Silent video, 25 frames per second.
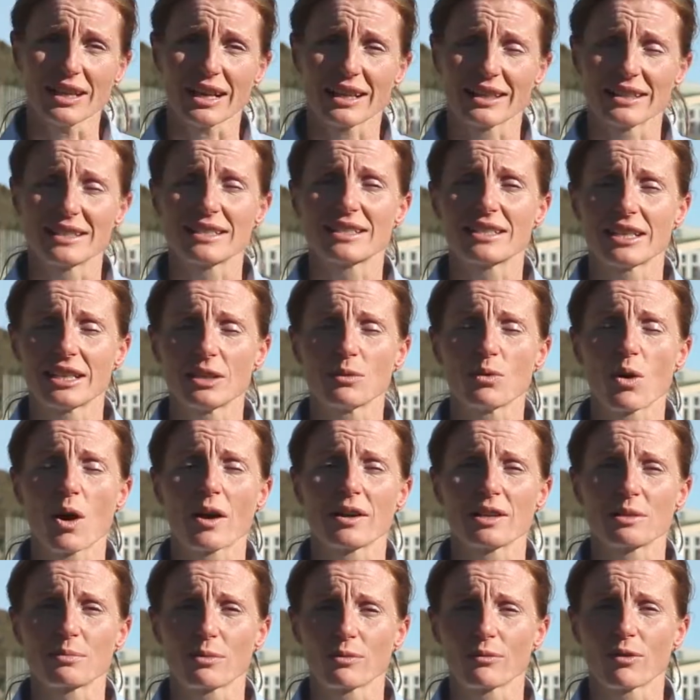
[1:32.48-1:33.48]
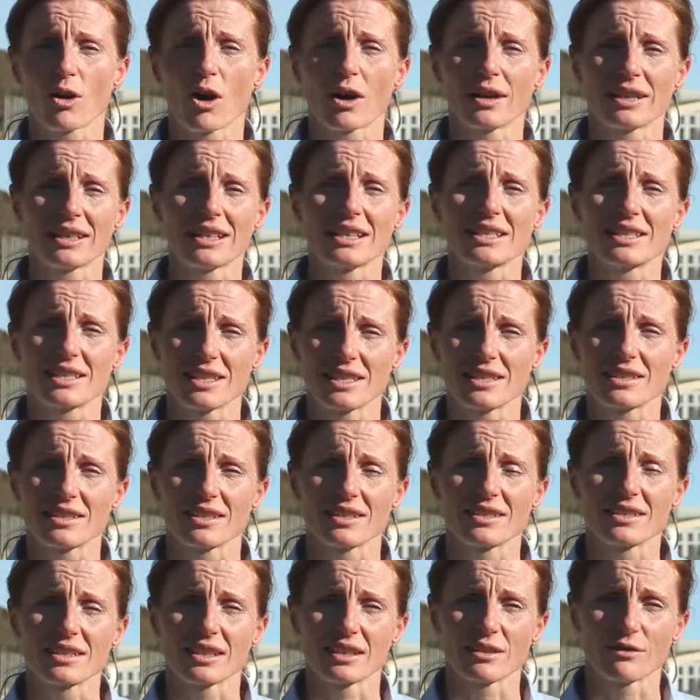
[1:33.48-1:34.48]
and Citywide is providing
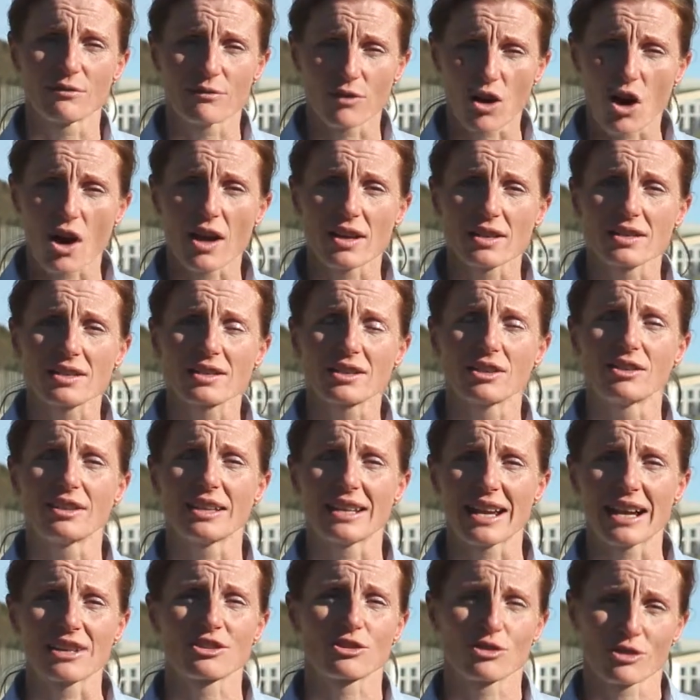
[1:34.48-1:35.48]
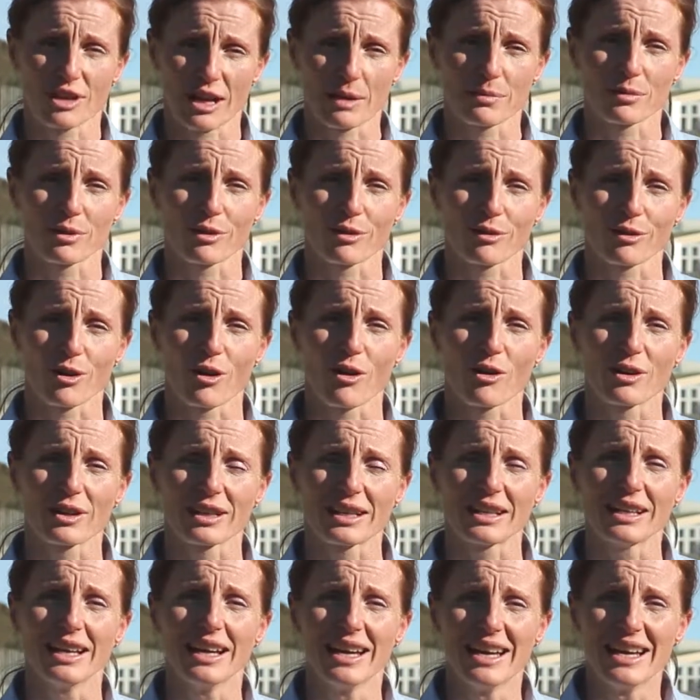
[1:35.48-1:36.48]
assistance and advice to the National Capital
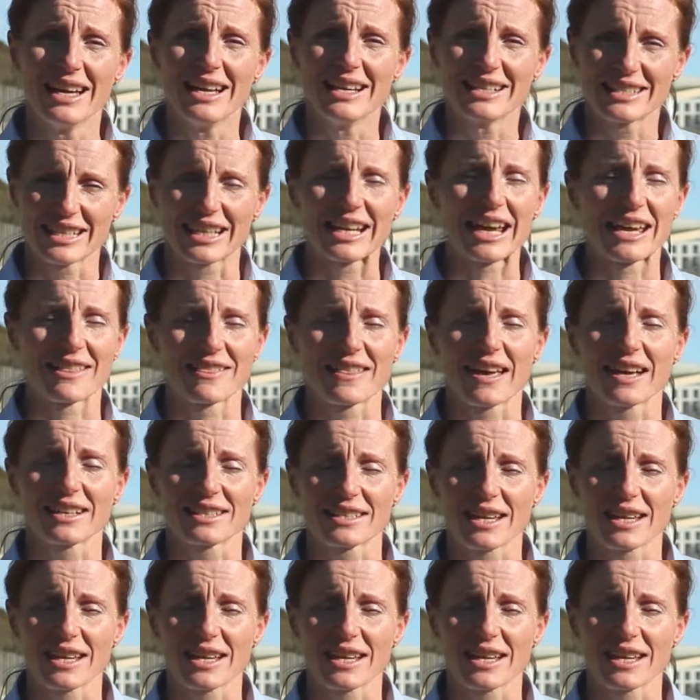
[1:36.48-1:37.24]
Authority to get that